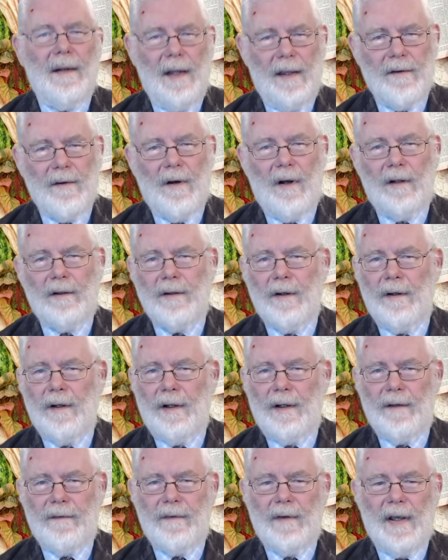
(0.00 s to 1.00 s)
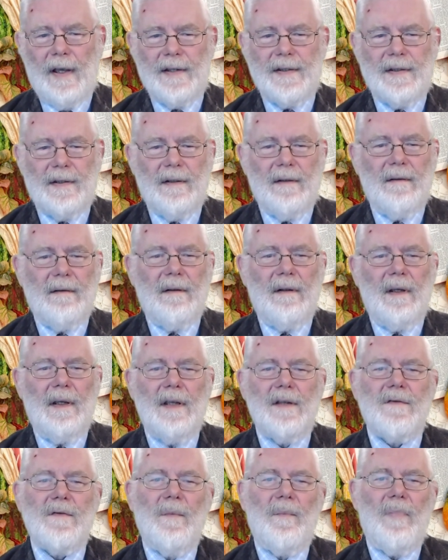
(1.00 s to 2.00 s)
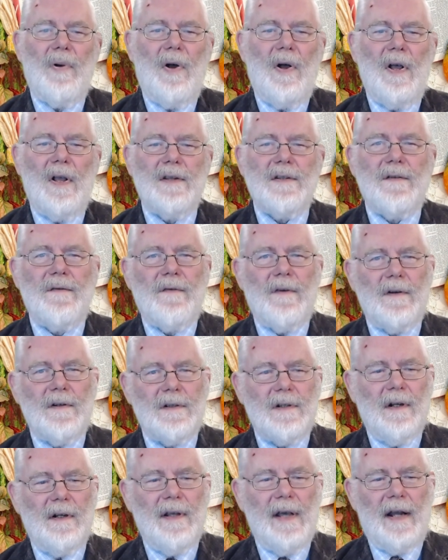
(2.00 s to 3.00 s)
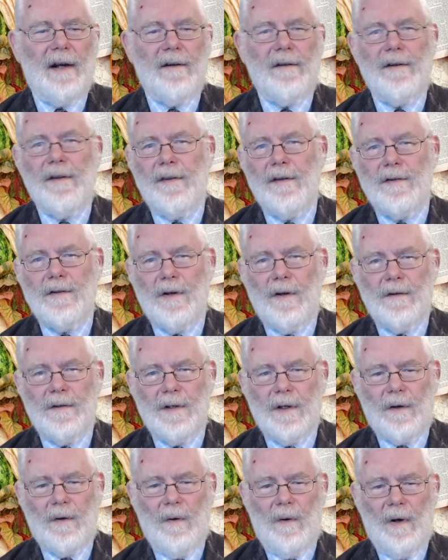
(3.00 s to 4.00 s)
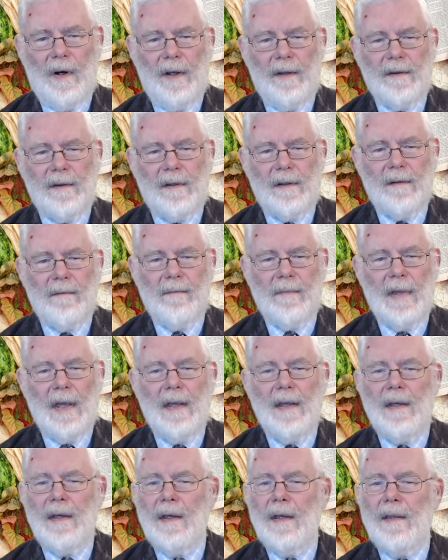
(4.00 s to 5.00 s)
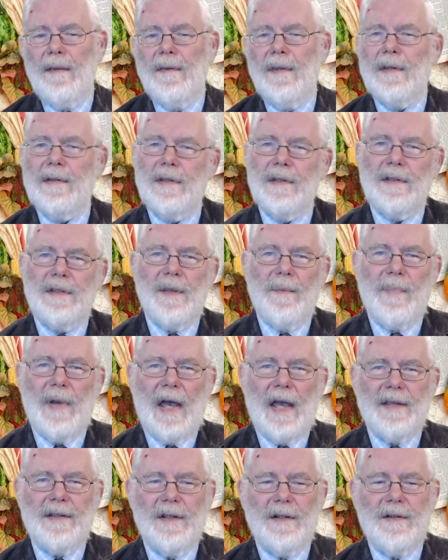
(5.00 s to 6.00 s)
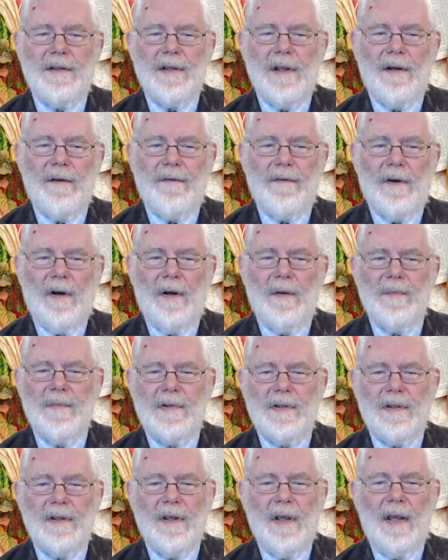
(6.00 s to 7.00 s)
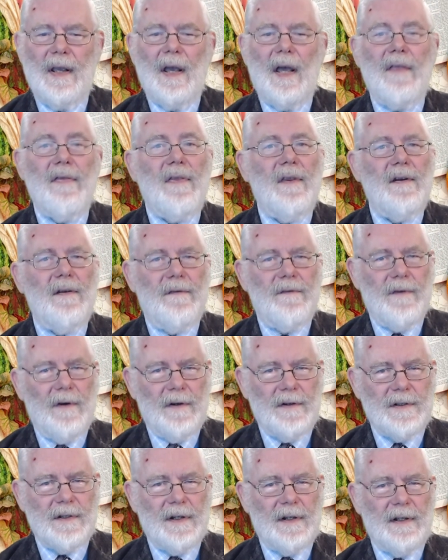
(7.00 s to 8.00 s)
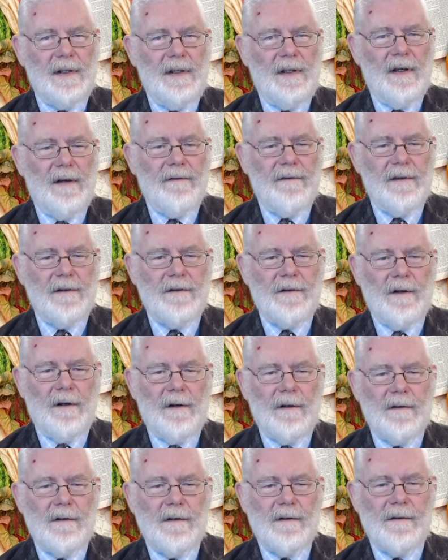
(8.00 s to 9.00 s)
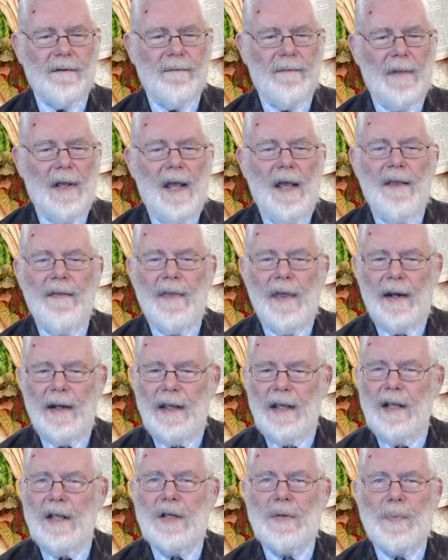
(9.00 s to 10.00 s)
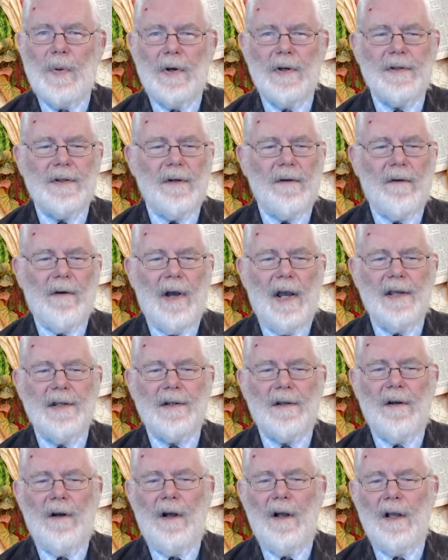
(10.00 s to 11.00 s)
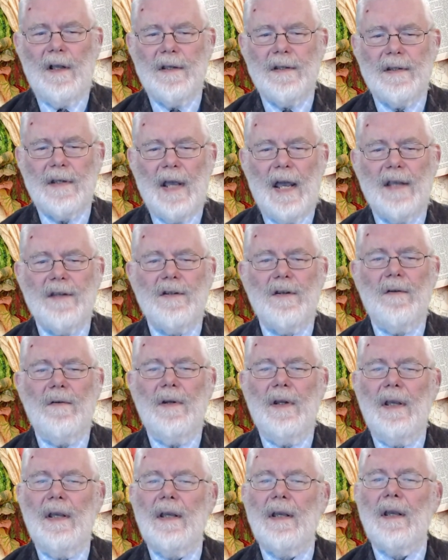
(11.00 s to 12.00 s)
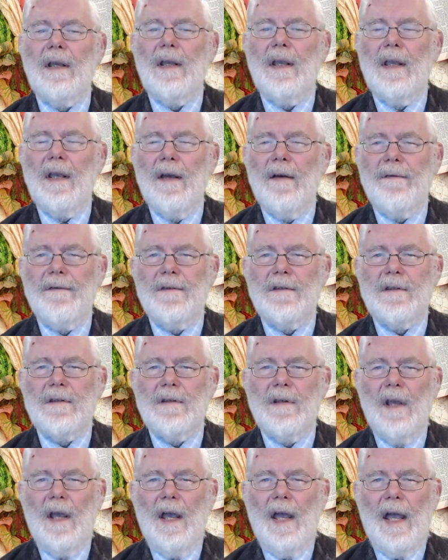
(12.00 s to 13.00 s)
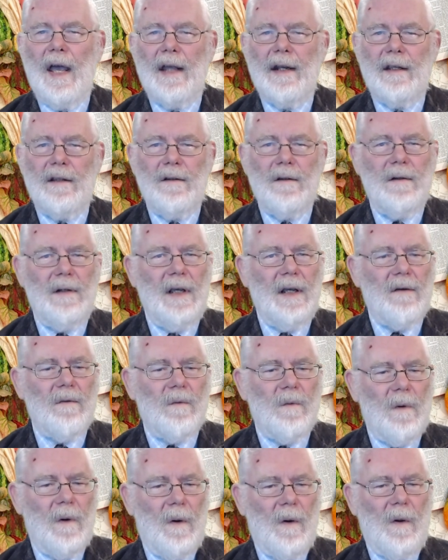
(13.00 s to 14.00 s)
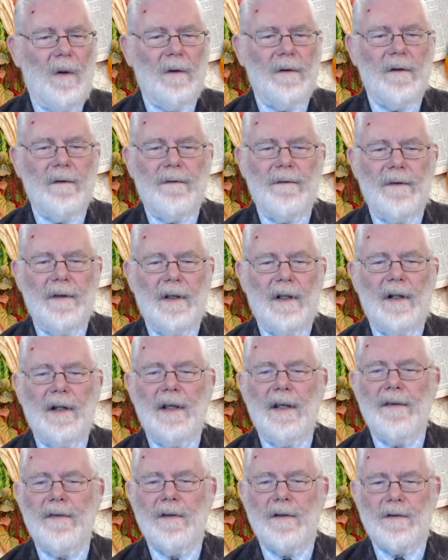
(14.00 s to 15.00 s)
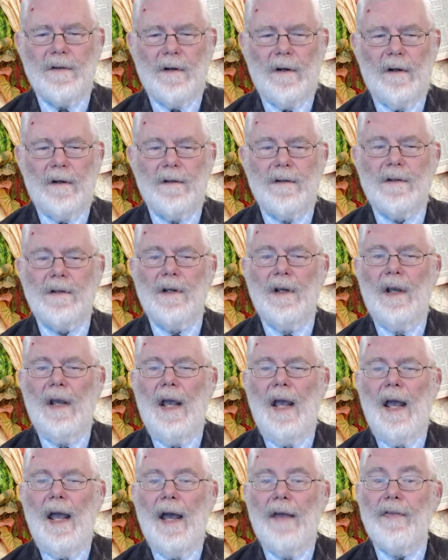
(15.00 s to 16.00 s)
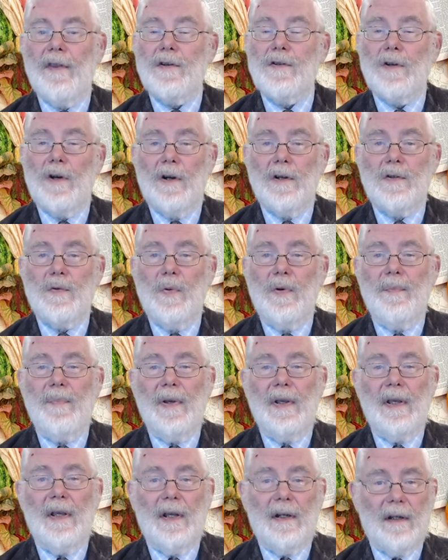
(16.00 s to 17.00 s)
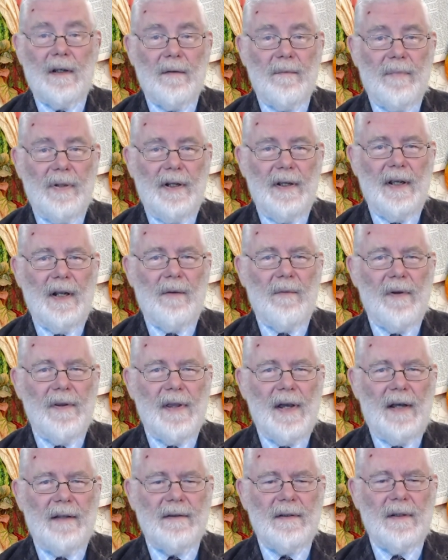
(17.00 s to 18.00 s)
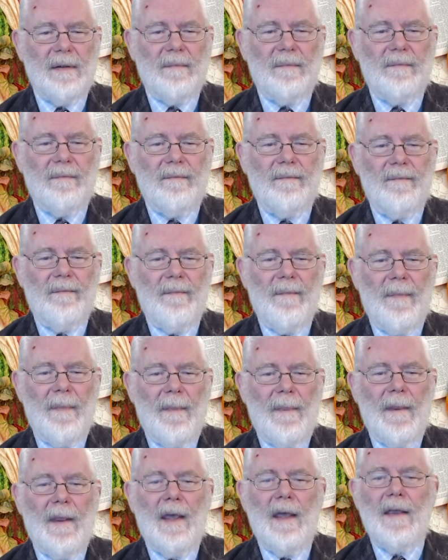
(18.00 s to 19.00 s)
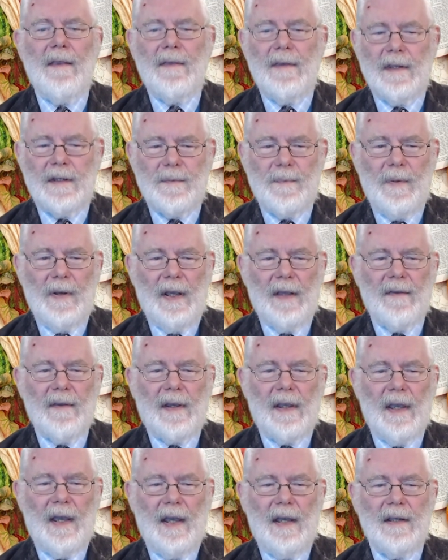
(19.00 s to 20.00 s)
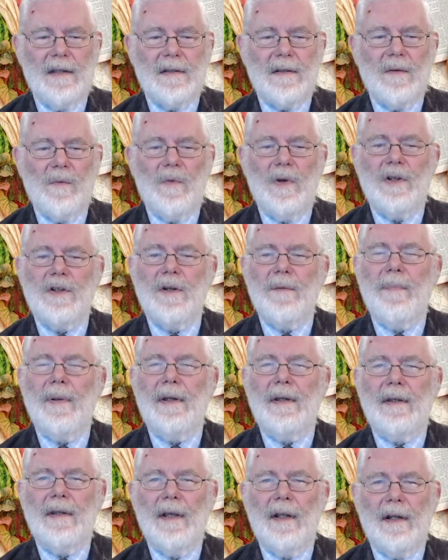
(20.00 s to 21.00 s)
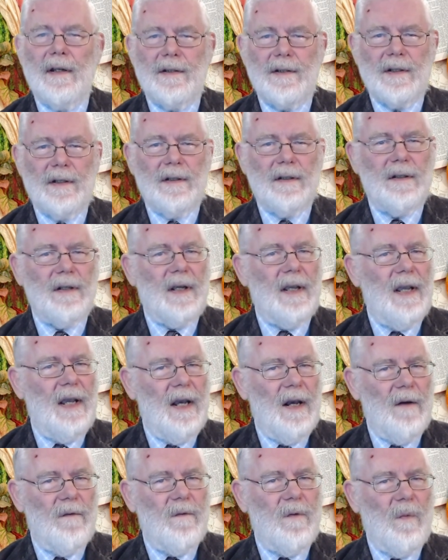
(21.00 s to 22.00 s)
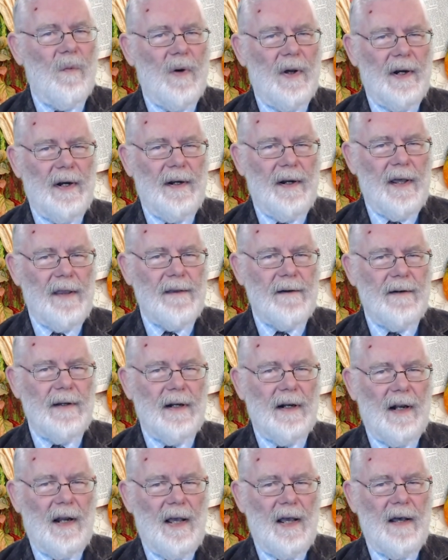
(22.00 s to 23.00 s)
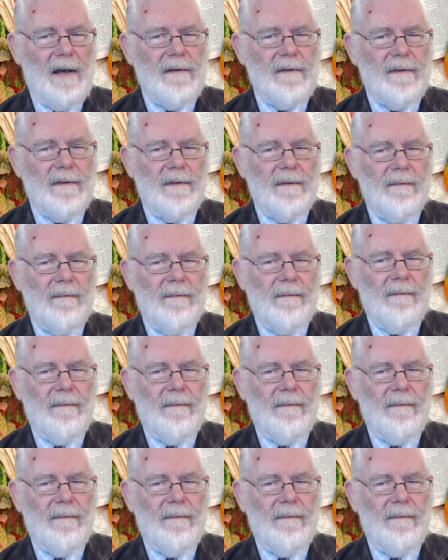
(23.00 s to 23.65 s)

Another alternative lesson is from Paul's first letter to the church at Corinth. This is the passage that affirms the diversity of the church that each person Christ calls has unique gifts and a unique role to fill in the church, and the church would be incomplete without them. This being the case, we should be diligent to care for one another in love.